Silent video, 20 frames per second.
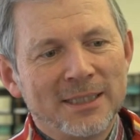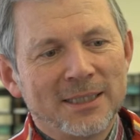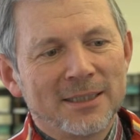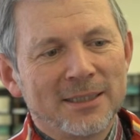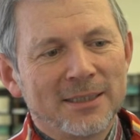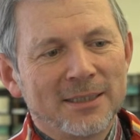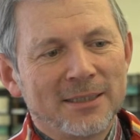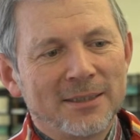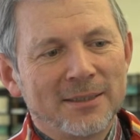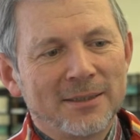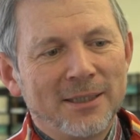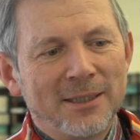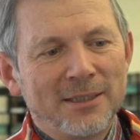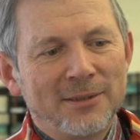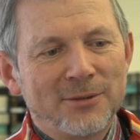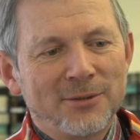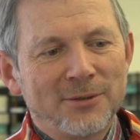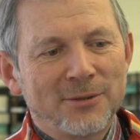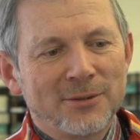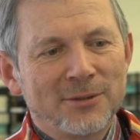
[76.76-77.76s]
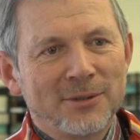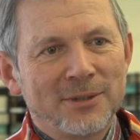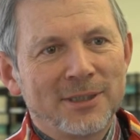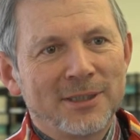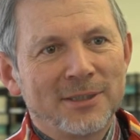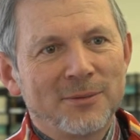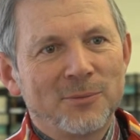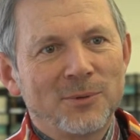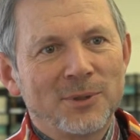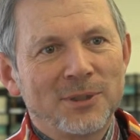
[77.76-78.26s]
Uh, later on,
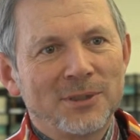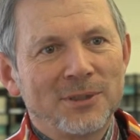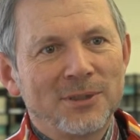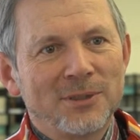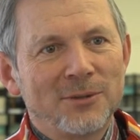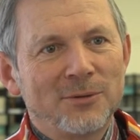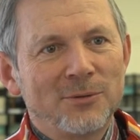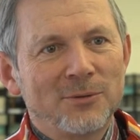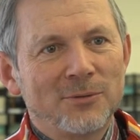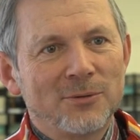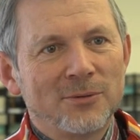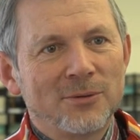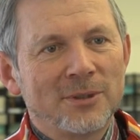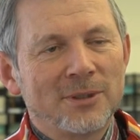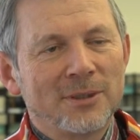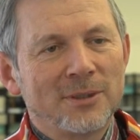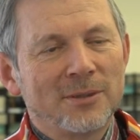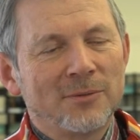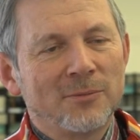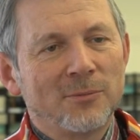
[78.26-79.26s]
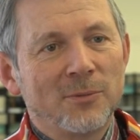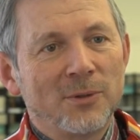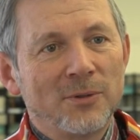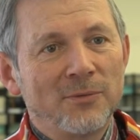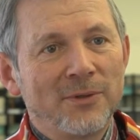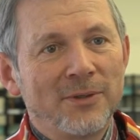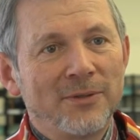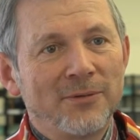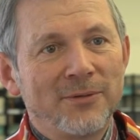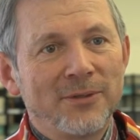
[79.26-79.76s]
I went into uh,
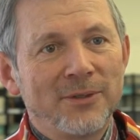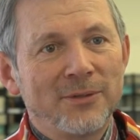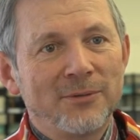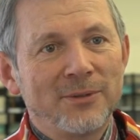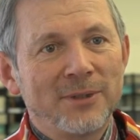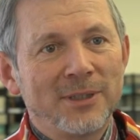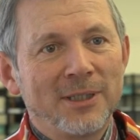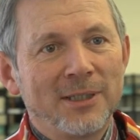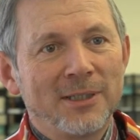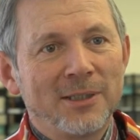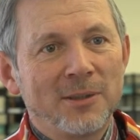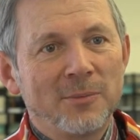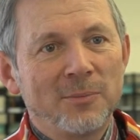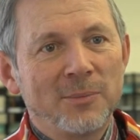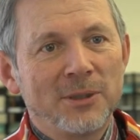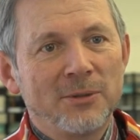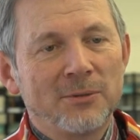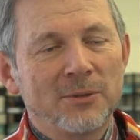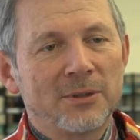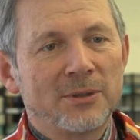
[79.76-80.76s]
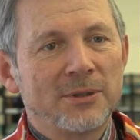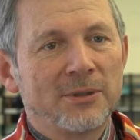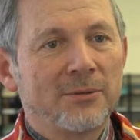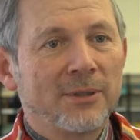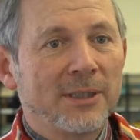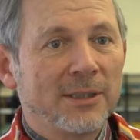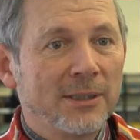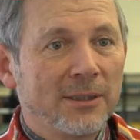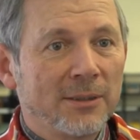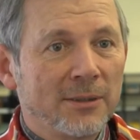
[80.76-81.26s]
wavelet theory a little bit, or
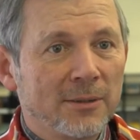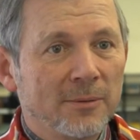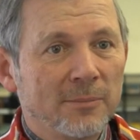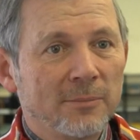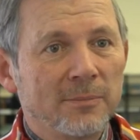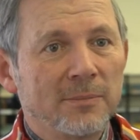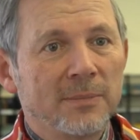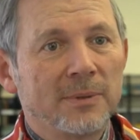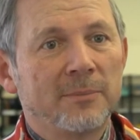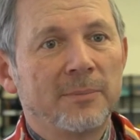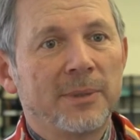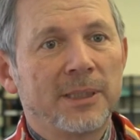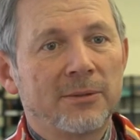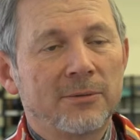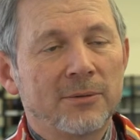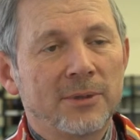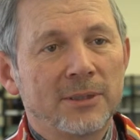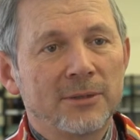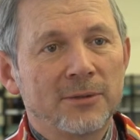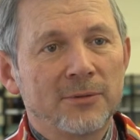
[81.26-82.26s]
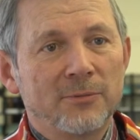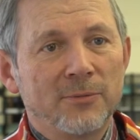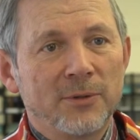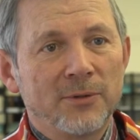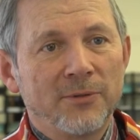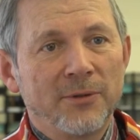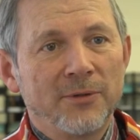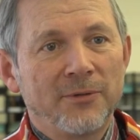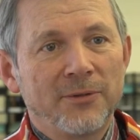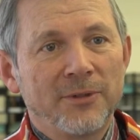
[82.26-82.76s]
theoretical background of
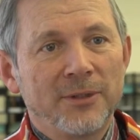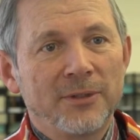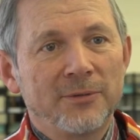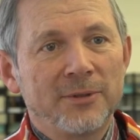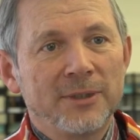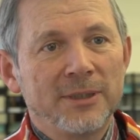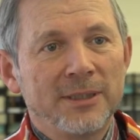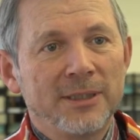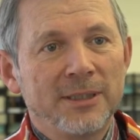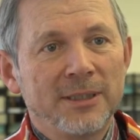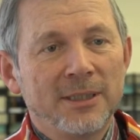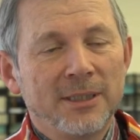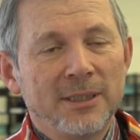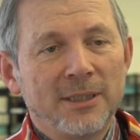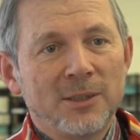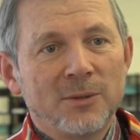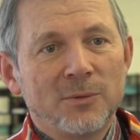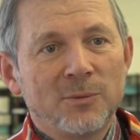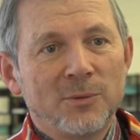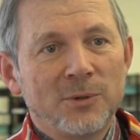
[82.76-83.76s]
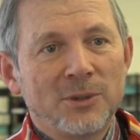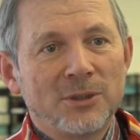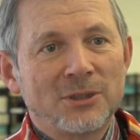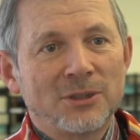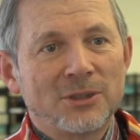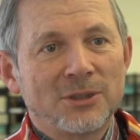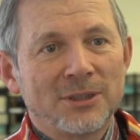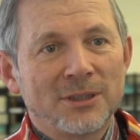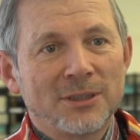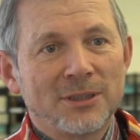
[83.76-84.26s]
wavelet theory,
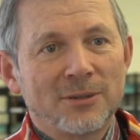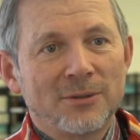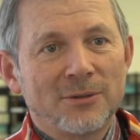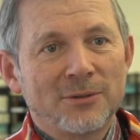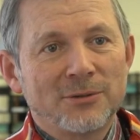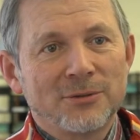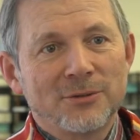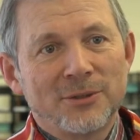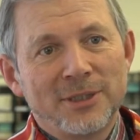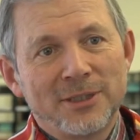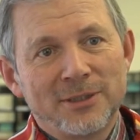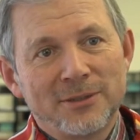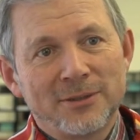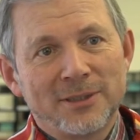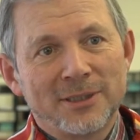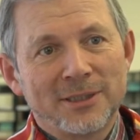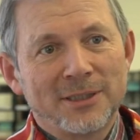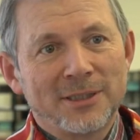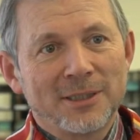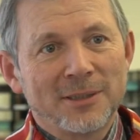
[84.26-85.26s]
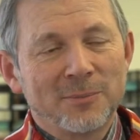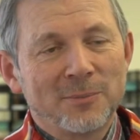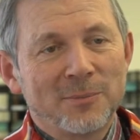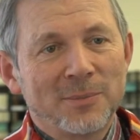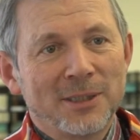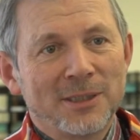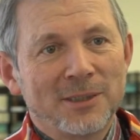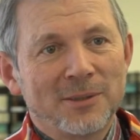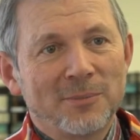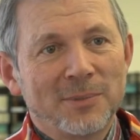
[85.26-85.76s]
which uh, also here I came
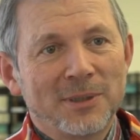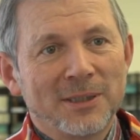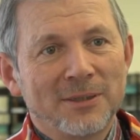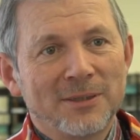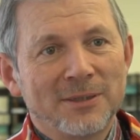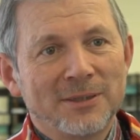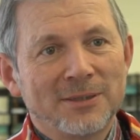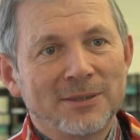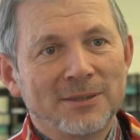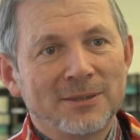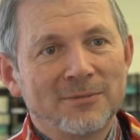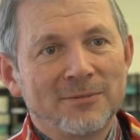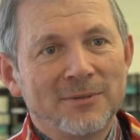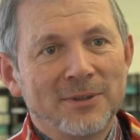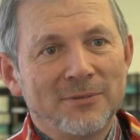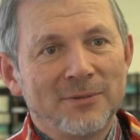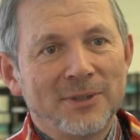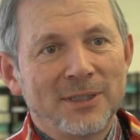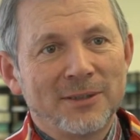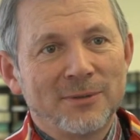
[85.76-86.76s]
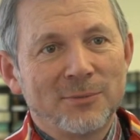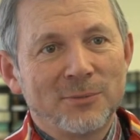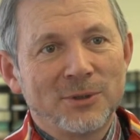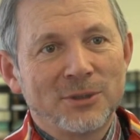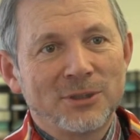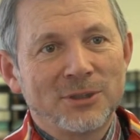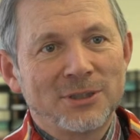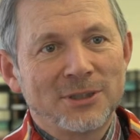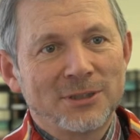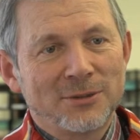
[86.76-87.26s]
back by this event
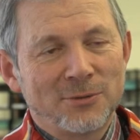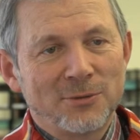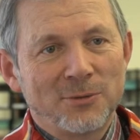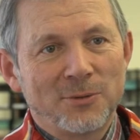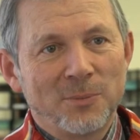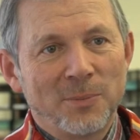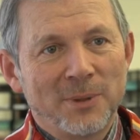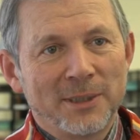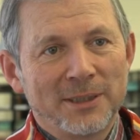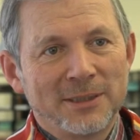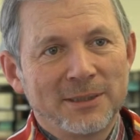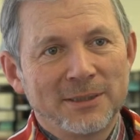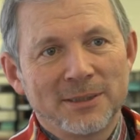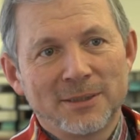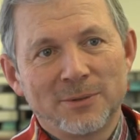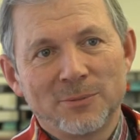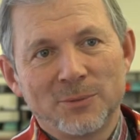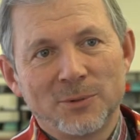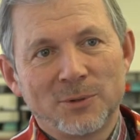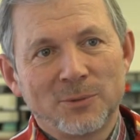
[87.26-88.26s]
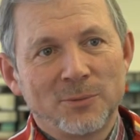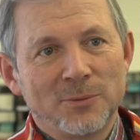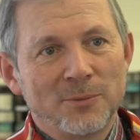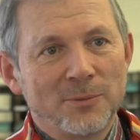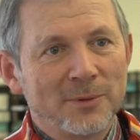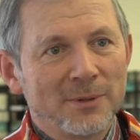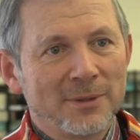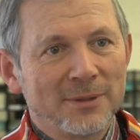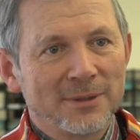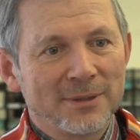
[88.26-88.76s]
which just took place and which we
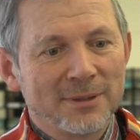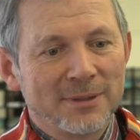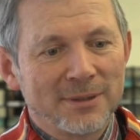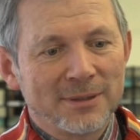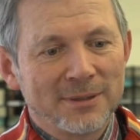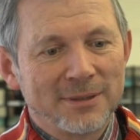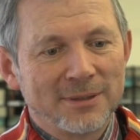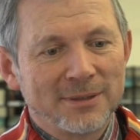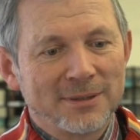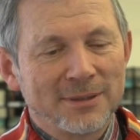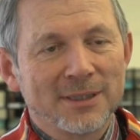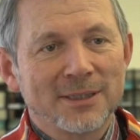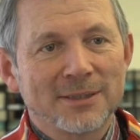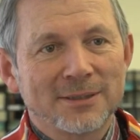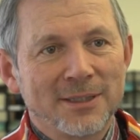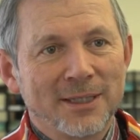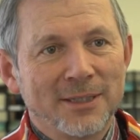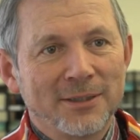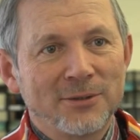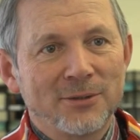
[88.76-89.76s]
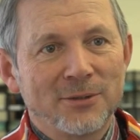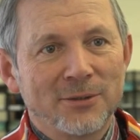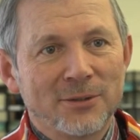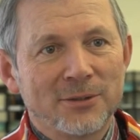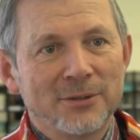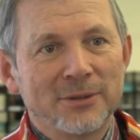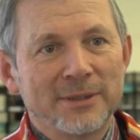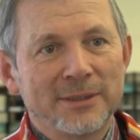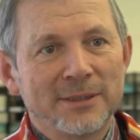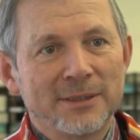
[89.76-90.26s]
will uh, discuss later
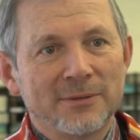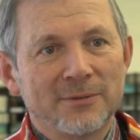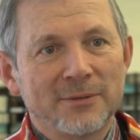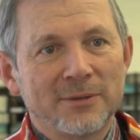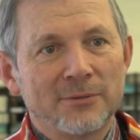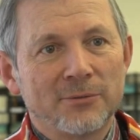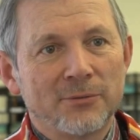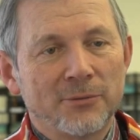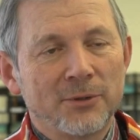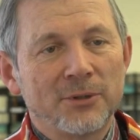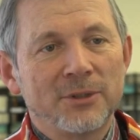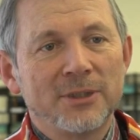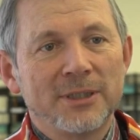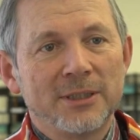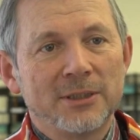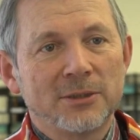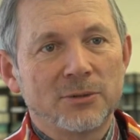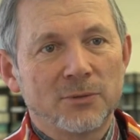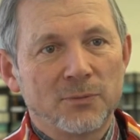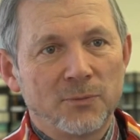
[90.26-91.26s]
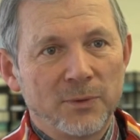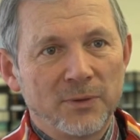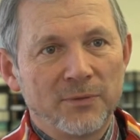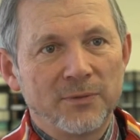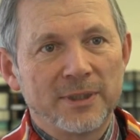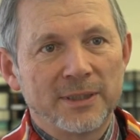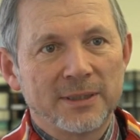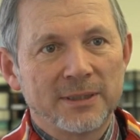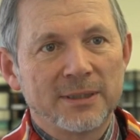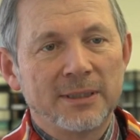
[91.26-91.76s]
on, the thirty years of
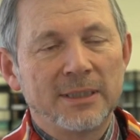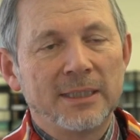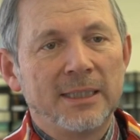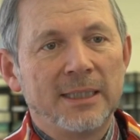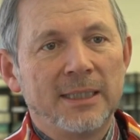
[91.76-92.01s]
wavelet